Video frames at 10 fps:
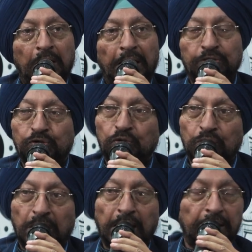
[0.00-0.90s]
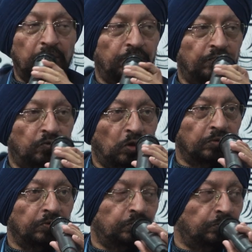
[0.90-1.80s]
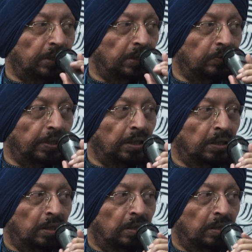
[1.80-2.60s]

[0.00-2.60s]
as to the kind of work which we are doing.